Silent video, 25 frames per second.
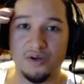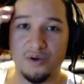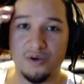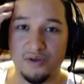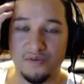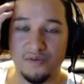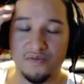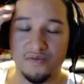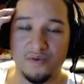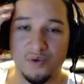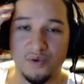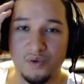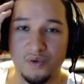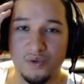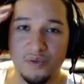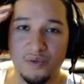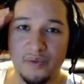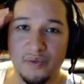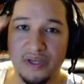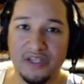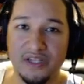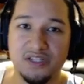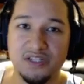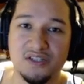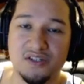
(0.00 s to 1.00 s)
for, who the
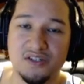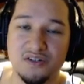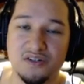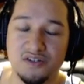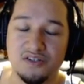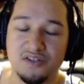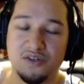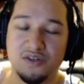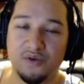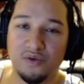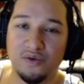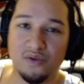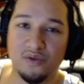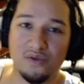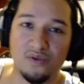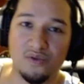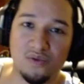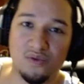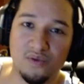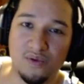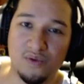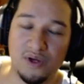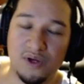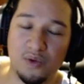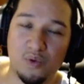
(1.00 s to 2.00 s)
mages are, who
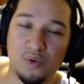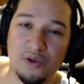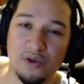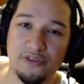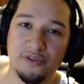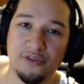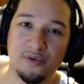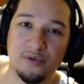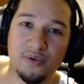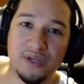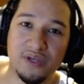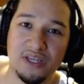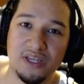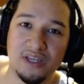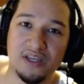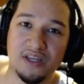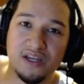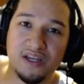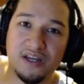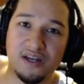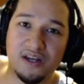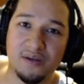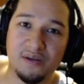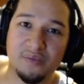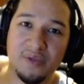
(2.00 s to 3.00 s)
like what 3
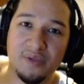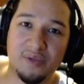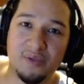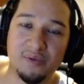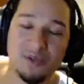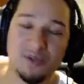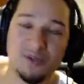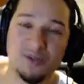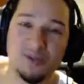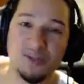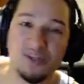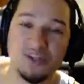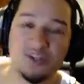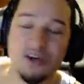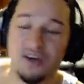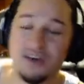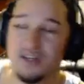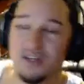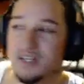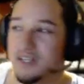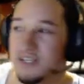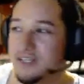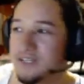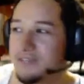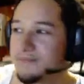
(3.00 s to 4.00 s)
people they're
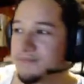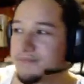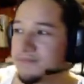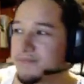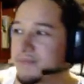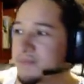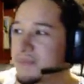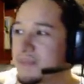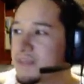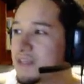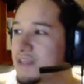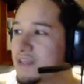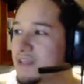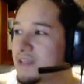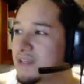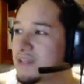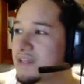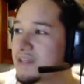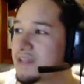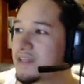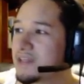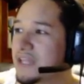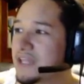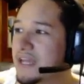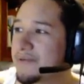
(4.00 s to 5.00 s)
targeting.
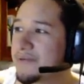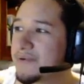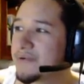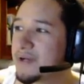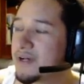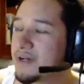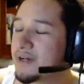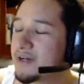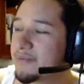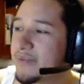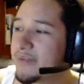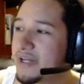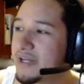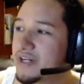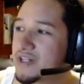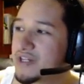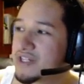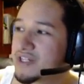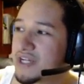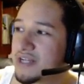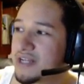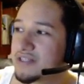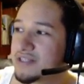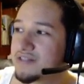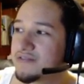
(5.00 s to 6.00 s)
They have a better
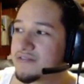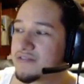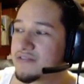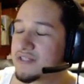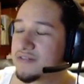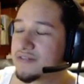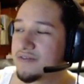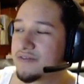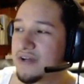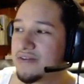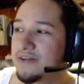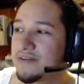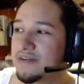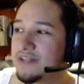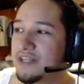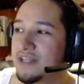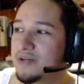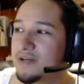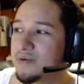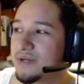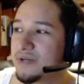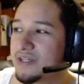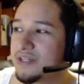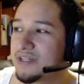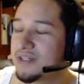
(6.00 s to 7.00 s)
chance of surviving that
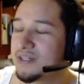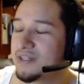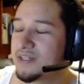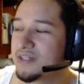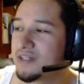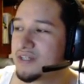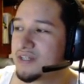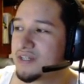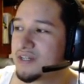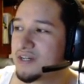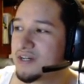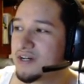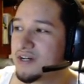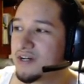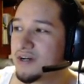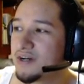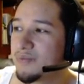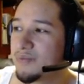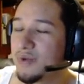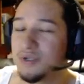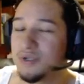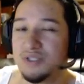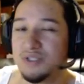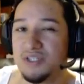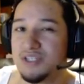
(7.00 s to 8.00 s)
way.
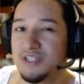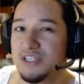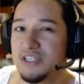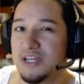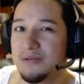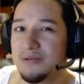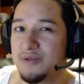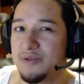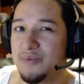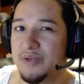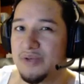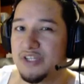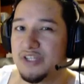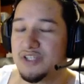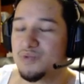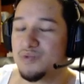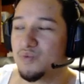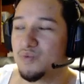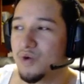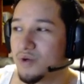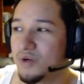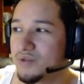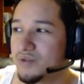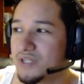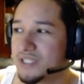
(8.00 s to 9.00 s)
Most of the time the mages
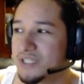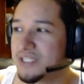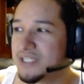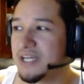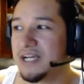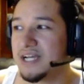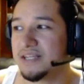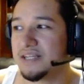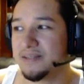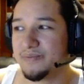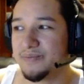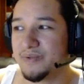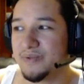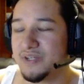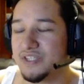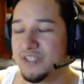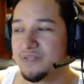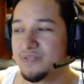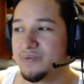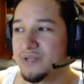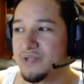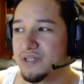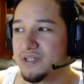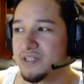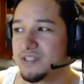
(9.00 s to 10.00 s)
won't attack the priest
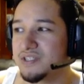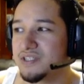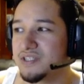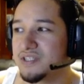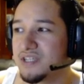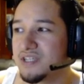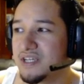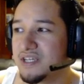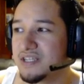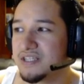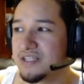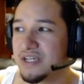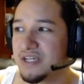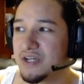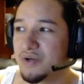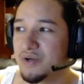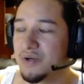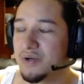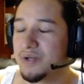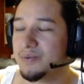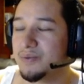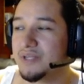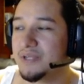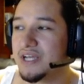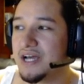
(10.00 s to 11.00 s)
because he has
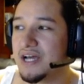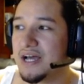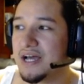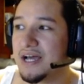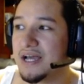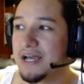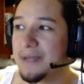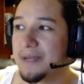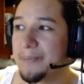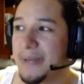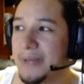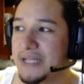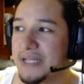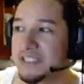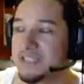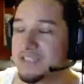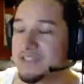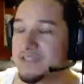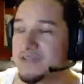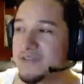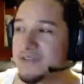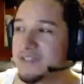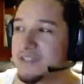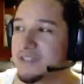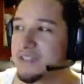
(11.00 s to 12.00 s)
incredibly high magic
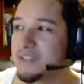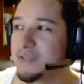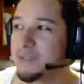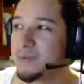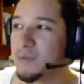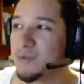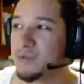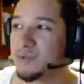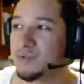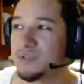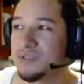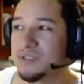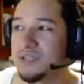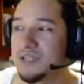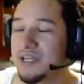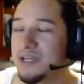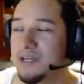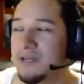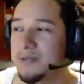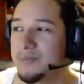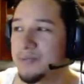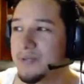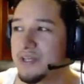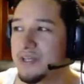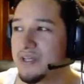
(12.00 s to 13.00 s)
defense, and most of the
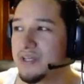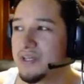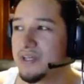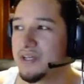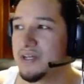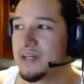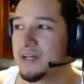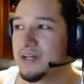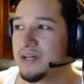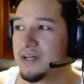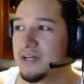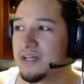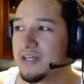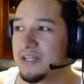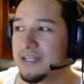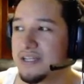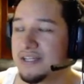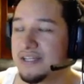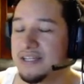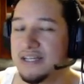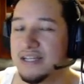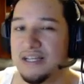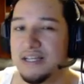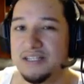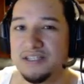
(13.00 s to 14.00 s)
time it
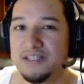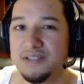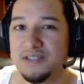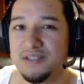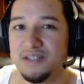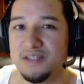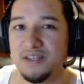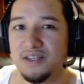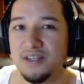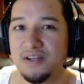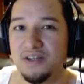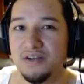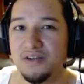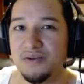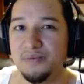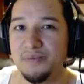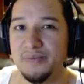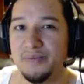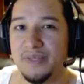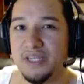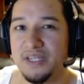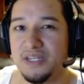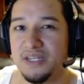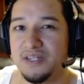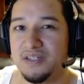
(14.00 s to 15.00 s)
negates their
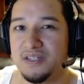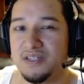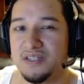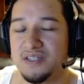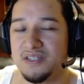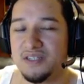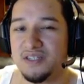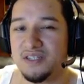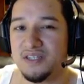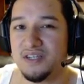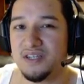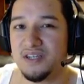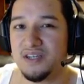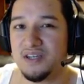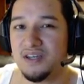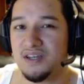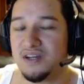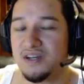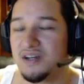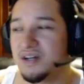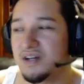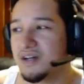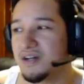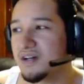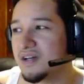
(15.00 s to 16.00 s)
meteors,
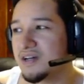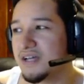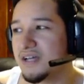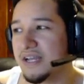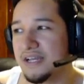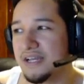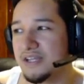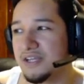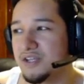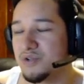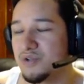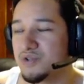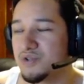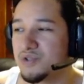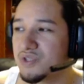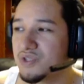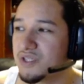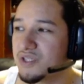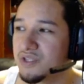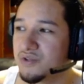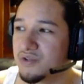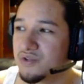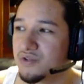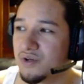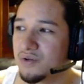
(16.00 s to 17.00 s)
and usually
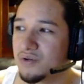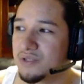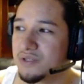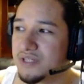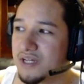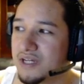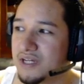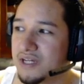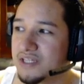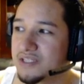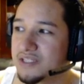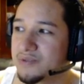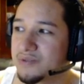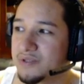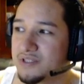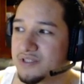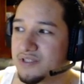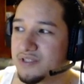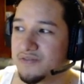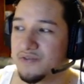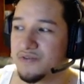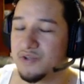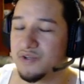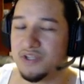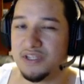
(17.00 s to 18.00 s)
you don't die, especially
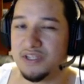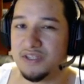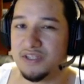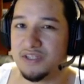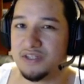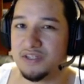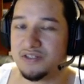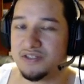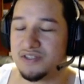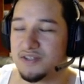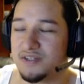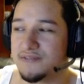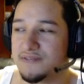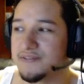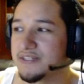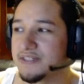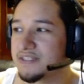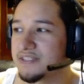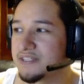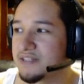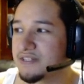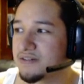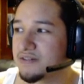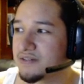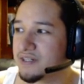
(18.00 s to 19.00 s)
if you're healing yourself like
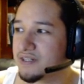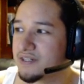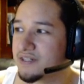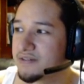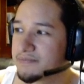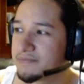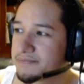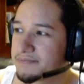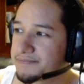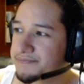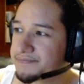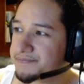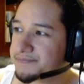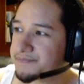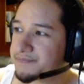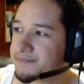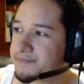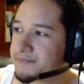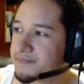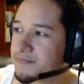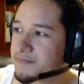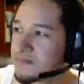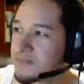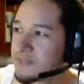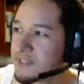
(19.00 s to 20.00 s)
that, okay?
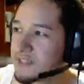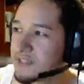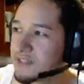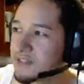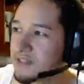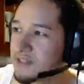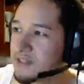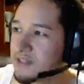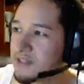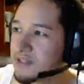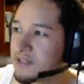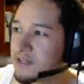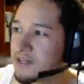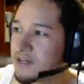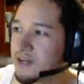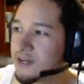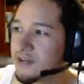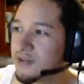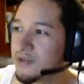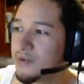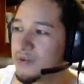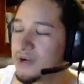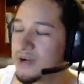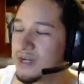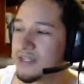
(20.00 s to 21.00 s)

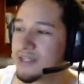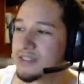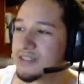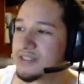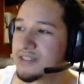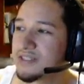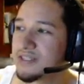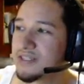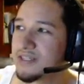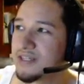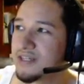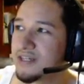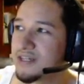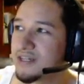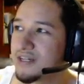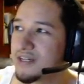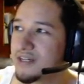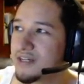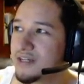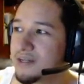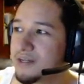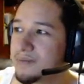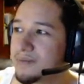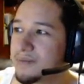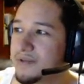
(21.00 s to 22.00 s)
Otherwise,
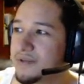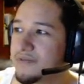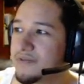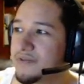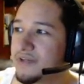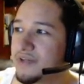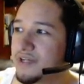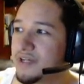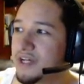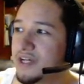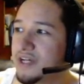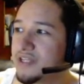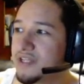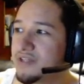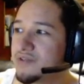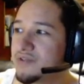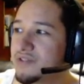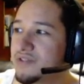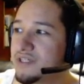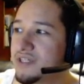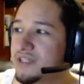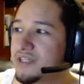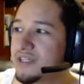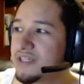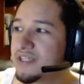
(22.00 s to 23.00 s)
if you're not
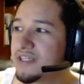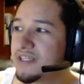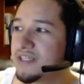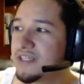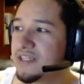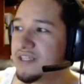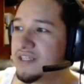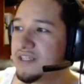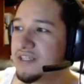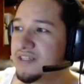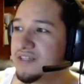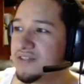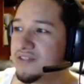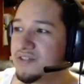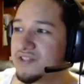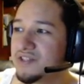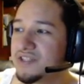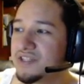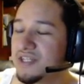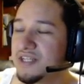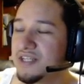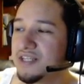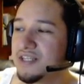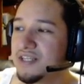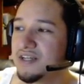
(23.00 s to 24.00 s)
using EE, you're
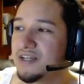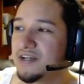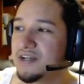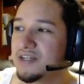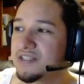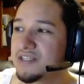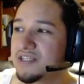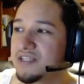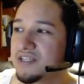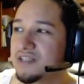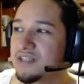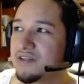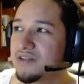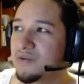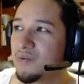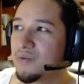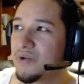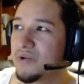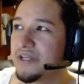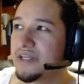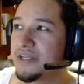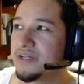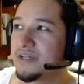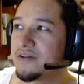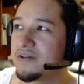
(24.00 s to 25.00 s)
sitting there as a healer
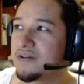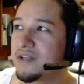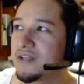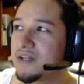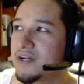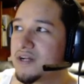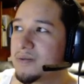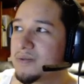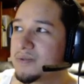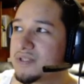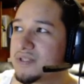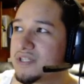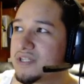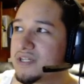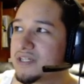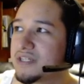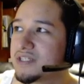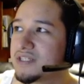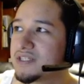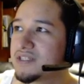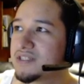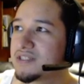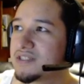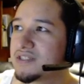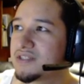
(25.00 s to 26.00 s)
waiting a couple
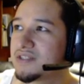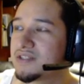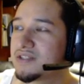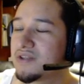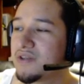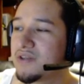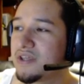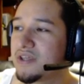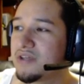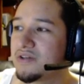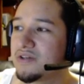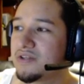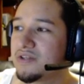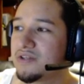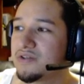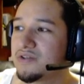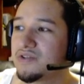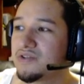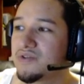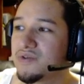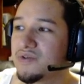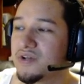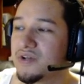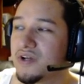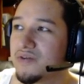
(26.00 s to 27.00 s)
seconds so that you can use
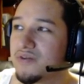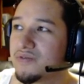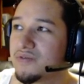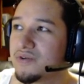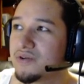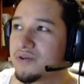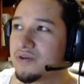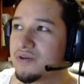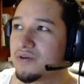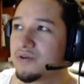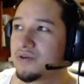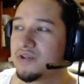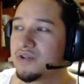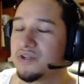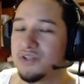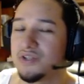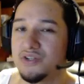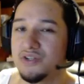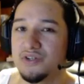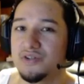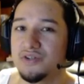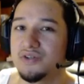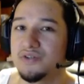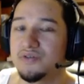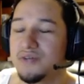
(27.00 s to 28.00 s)
your recover or your
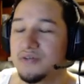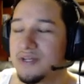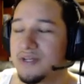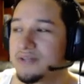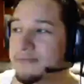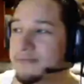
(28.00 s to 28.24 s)
cure, right?